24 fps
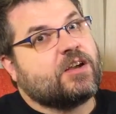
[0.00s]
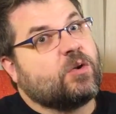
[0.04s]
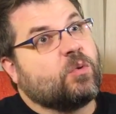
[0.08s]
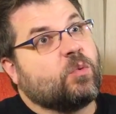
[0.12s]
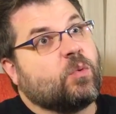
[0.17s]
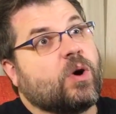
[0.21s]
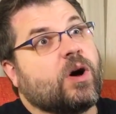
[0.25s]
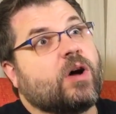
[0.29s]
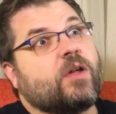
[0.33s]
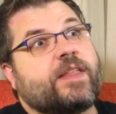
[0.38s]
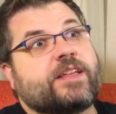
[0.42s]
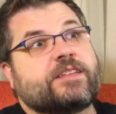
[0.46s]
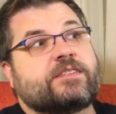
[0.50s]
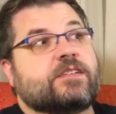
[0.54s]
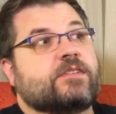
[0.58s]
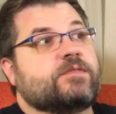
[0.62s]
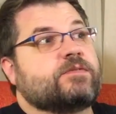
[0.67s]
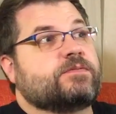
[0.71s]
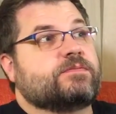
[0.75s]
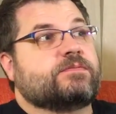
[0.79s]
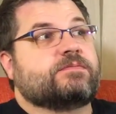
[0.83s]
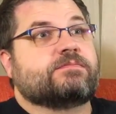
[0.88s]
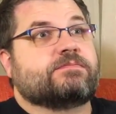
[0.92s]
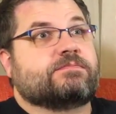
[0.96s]
Whoa, that
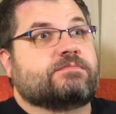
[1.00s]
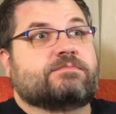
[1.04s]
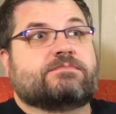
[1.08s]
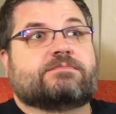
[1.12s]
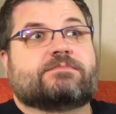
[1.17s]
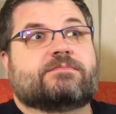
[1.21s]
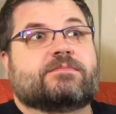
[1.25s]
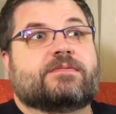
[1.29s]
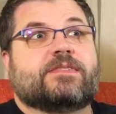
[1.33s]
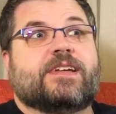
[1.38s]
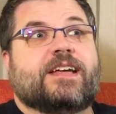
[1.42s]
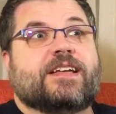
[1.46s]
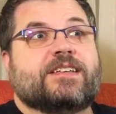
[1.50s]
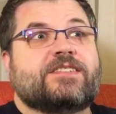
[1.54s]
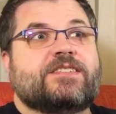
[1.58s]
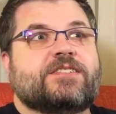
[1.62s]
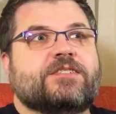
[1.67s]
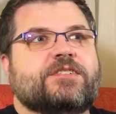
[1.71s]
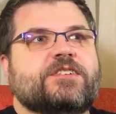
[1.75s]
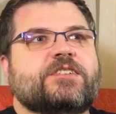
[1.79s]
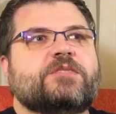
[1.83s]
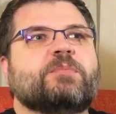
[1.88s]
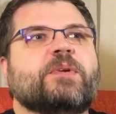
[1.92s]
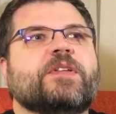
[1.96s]
stuff, that's
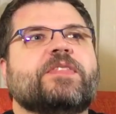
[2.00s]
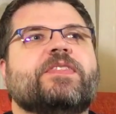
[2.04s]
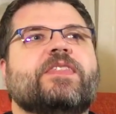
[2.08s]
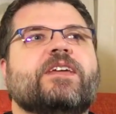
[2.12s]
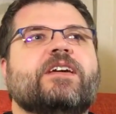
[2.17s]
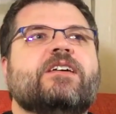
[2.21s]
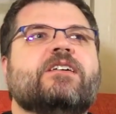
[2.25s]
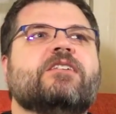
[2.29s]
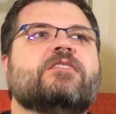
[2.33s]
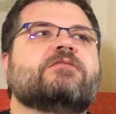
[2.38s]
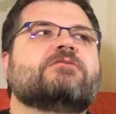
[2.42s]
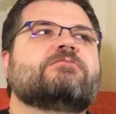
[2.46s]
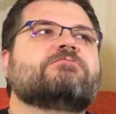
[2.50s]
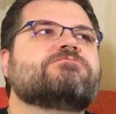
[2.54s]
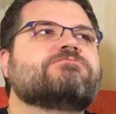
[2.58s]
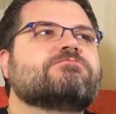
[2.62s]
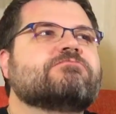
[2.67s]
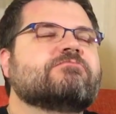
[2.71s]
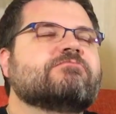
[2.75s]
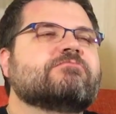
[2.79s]
serious. But they're